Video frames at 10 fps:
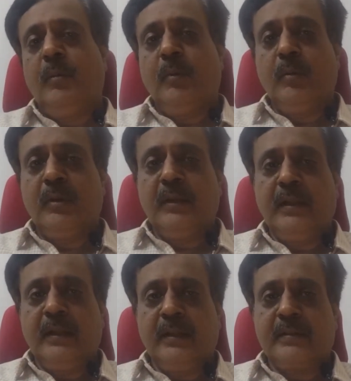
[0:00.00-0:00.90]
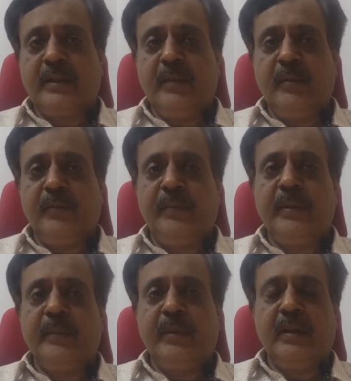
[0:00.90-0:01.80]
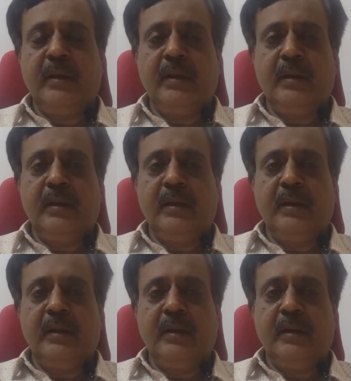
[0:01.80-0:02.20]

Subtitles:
move to the extreme of becoming a